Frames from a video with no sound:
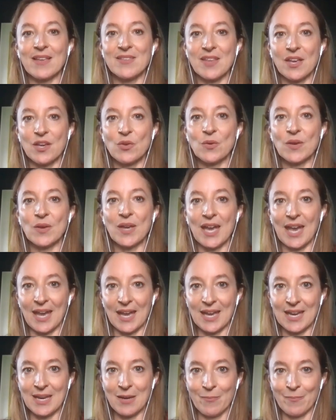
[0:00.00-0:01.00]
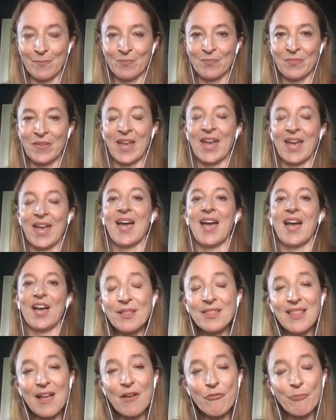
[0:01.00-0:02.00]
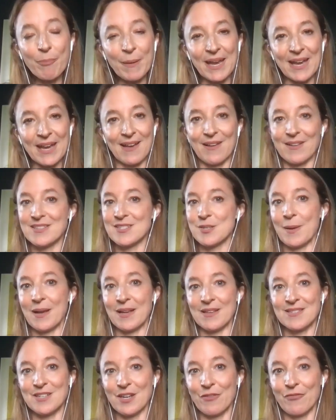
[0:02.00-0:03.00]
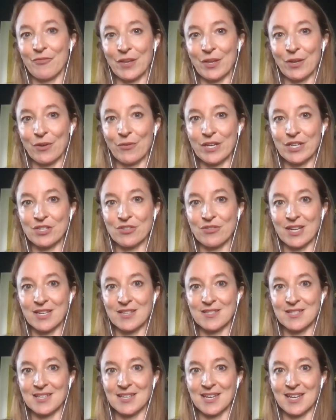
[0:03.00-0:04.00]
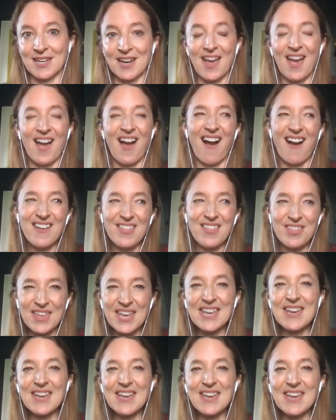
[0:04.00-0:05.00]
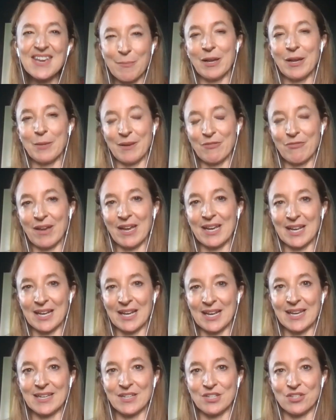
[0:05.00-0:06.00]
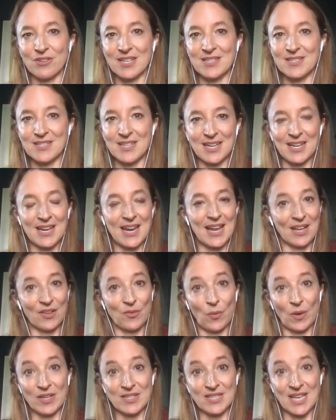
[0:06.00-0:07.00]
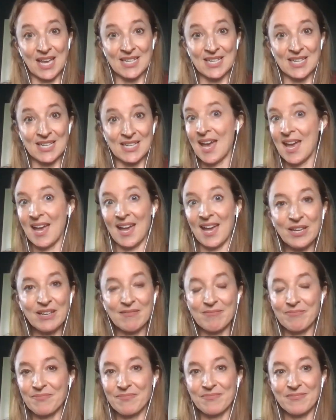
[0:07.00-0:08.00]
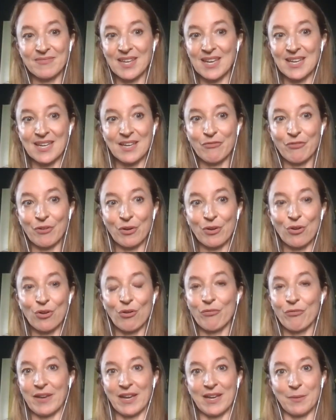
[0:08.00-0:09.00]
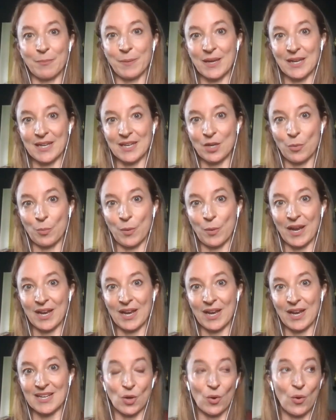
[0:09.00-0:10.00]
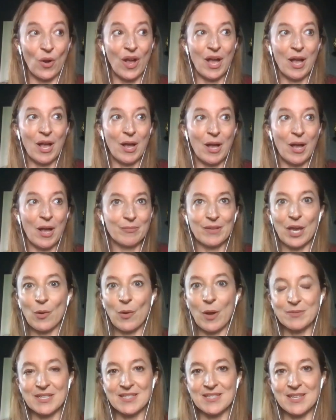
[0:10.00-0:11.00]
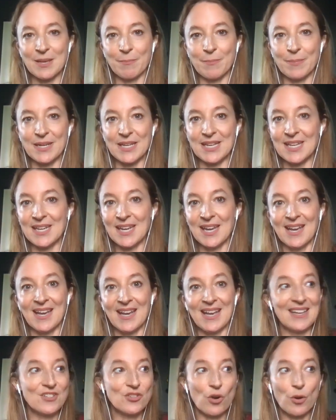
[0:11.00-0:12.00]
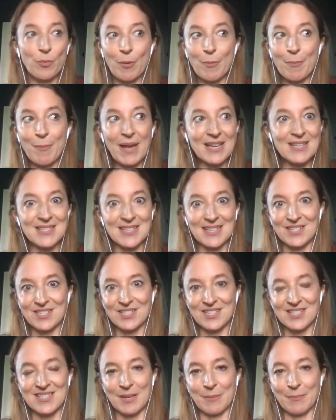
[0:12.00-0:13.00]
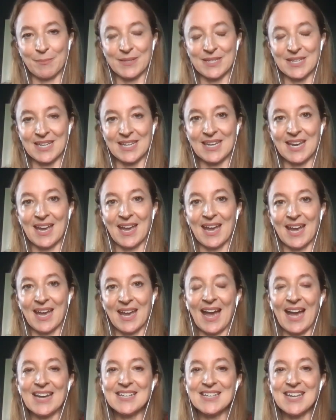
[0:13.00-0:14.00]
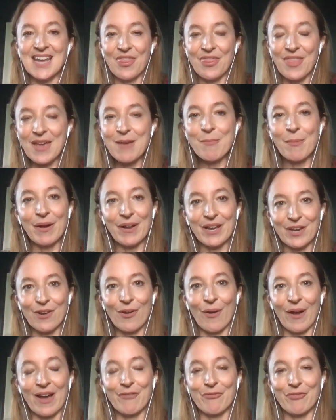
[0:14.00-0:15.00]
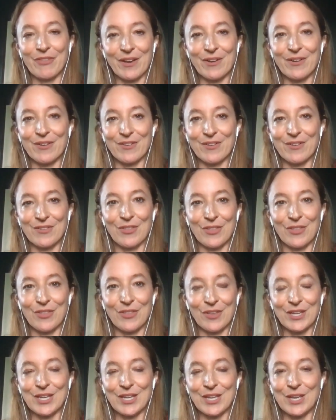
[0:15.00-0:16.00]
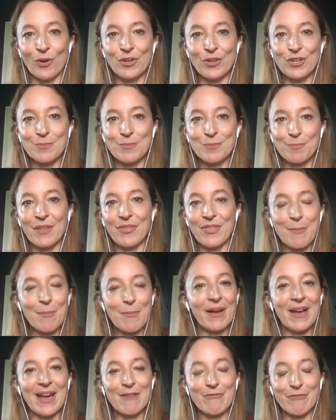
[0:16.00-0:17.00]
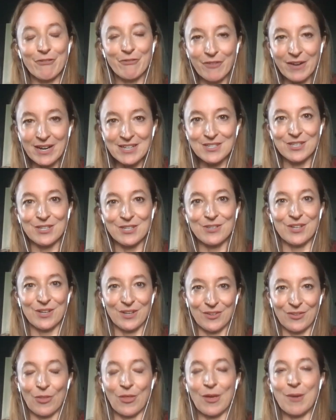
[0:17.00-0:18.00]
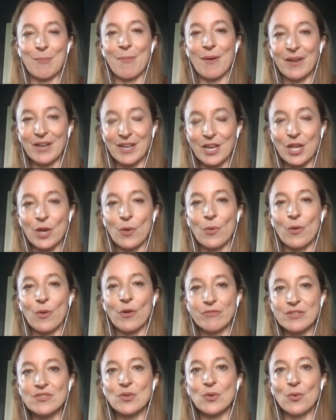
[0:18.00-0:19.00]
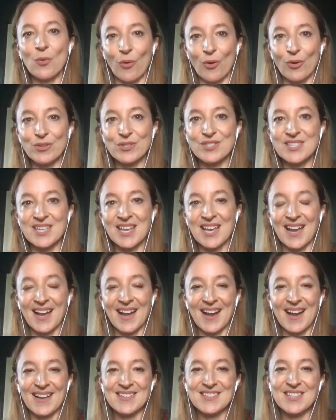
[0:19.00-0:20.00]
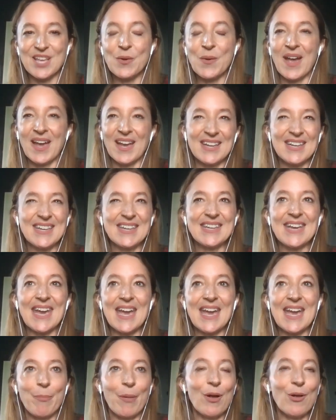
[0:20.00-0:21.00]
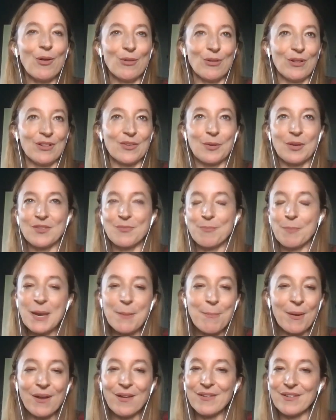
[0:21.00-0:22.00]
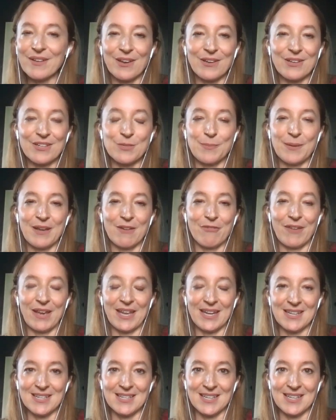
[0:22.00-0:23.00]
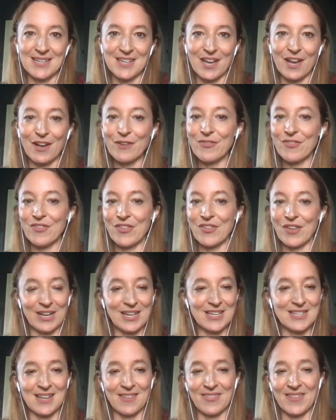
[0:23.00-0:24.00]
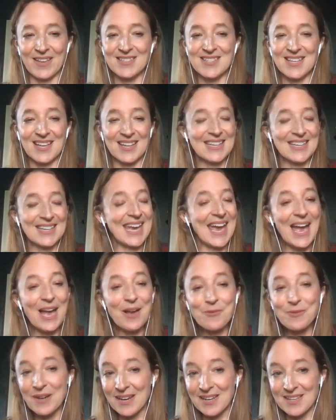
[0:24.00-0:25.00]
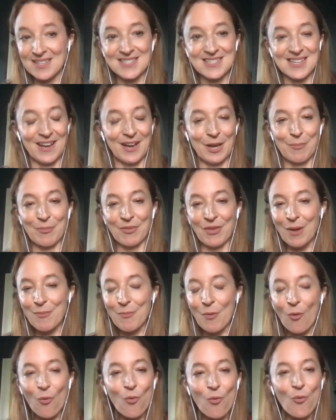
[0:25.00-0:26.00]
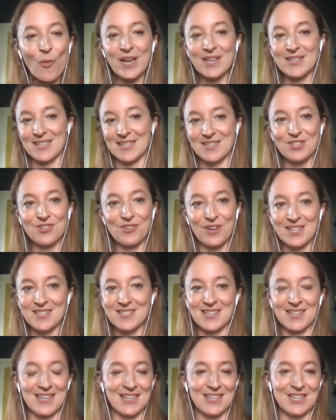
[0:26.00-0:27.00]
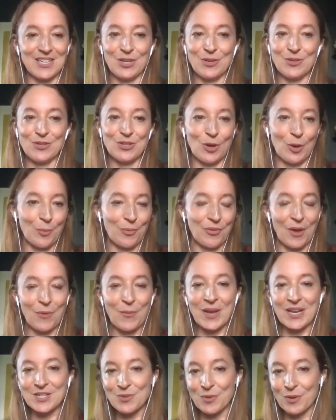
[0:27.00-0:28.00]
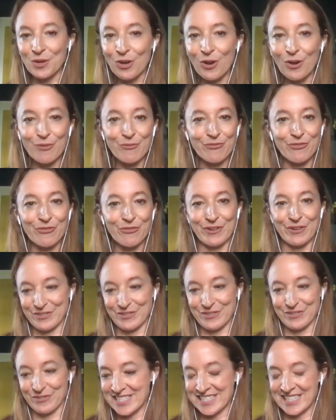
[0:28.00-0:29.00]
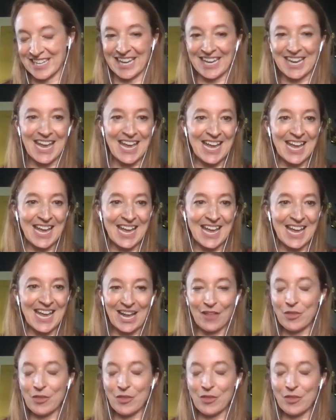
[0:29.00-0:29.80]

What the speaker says: And that's okay. People love being asked about stuff that you're interested in. I think I might be vaguely interested in XYZ. Can I take you for a coffee and pick your brains? Or go up to somebody, drop a message to somebody, and they might not have the answer that you want, but they might have a friend who does, or they might know a resource. So get bold, because people aren't going to be offended. I've certainly done this countless times. I'm always interested in new jobs. I went to a conference recently